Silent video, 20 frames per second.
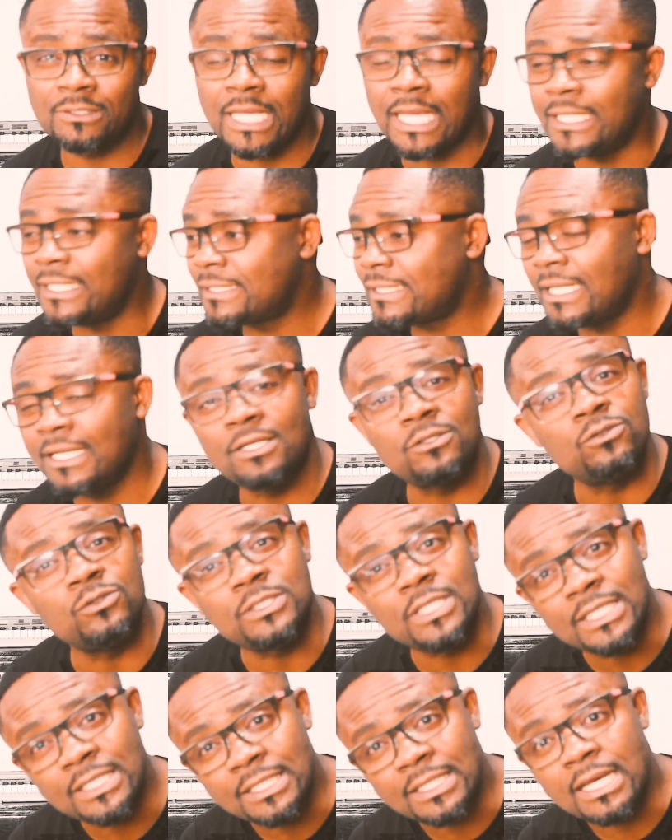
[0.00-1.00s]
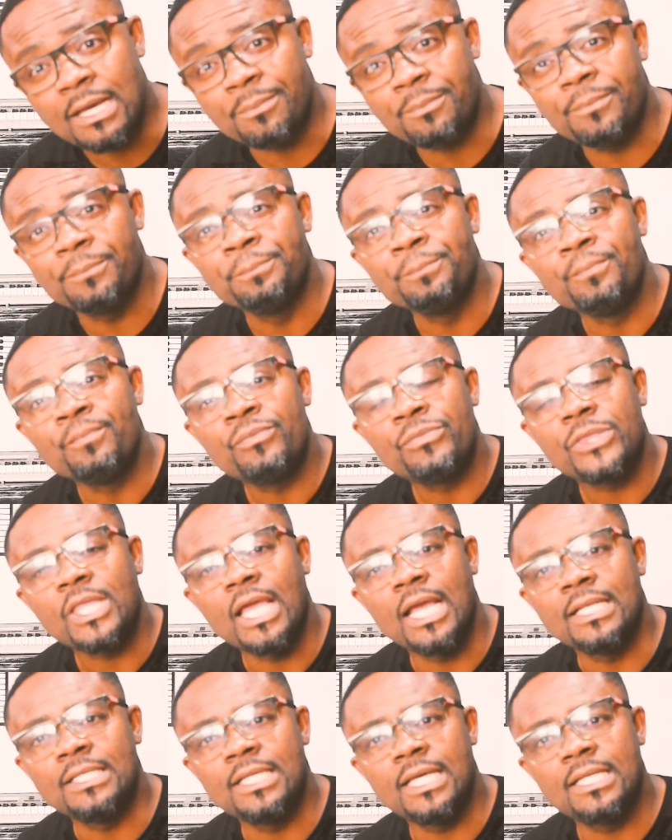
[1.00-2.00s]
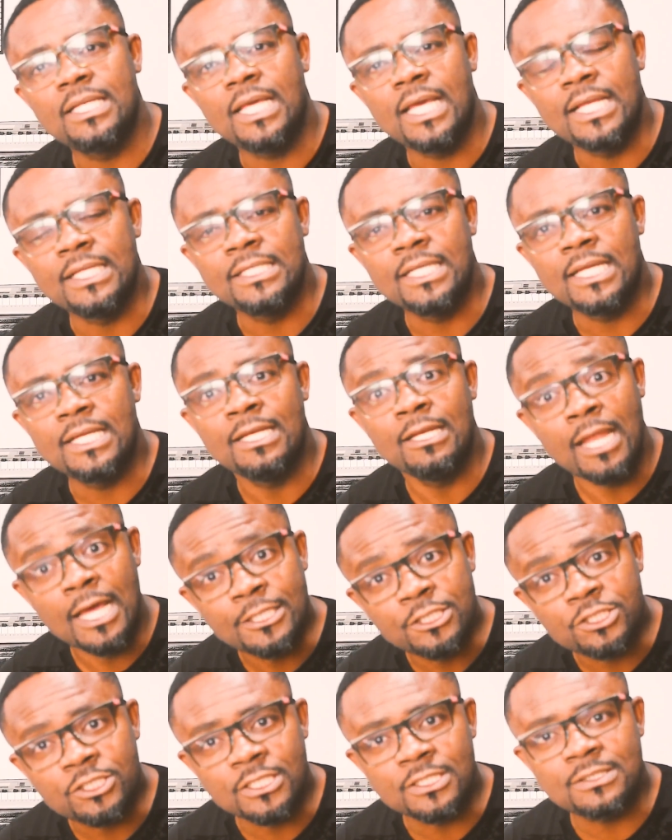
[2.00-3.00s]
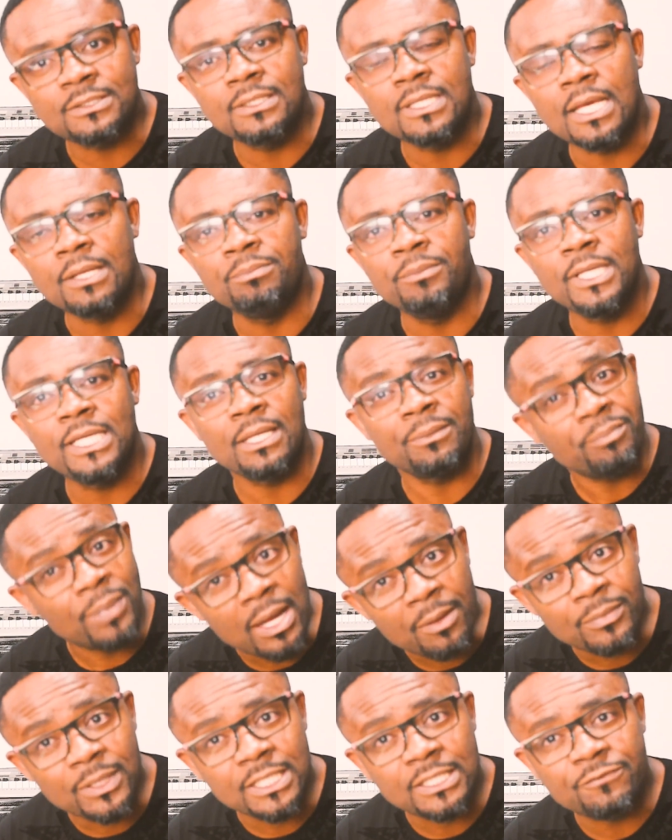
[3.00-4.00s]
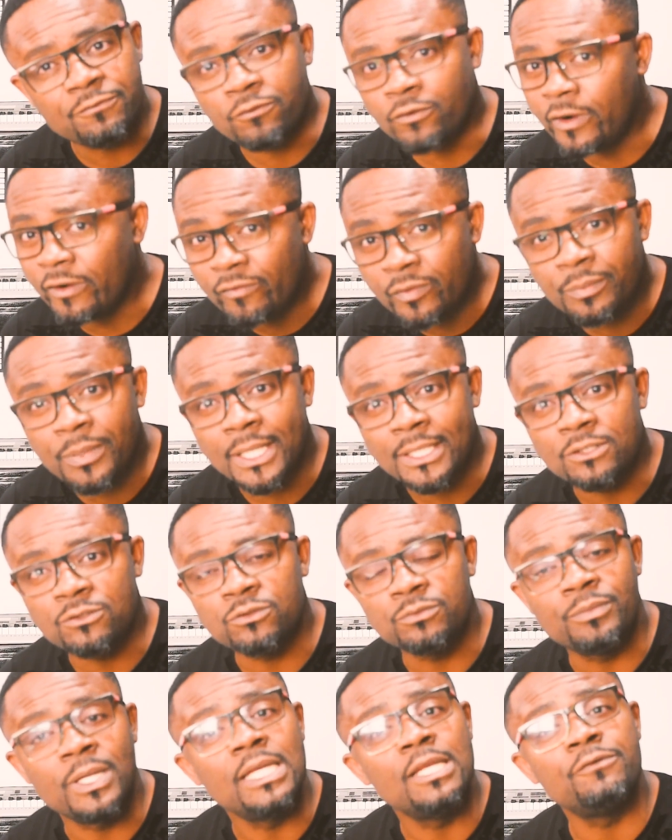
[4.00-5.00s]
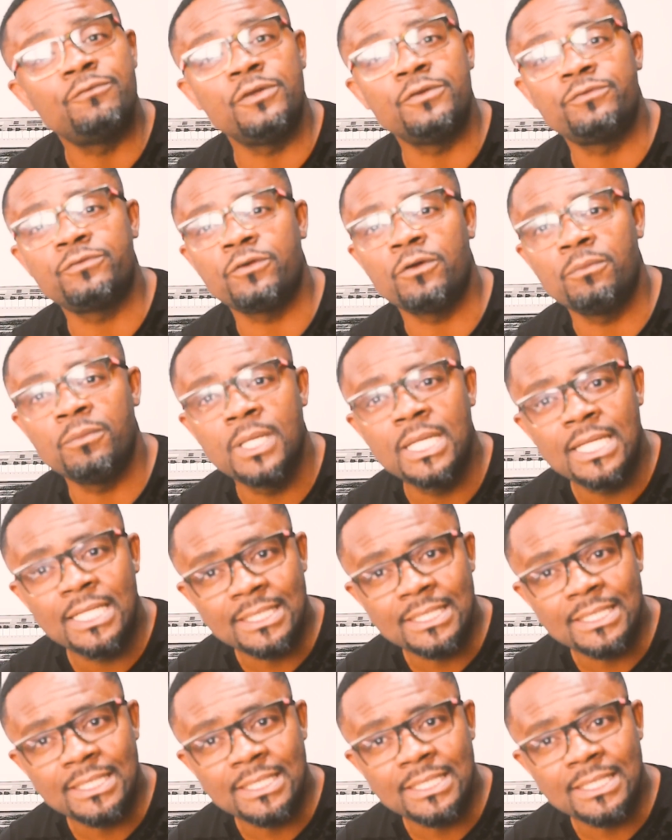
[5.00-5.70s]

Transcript: So I decided to take it up and then launch it and make it public for everybody to benefit from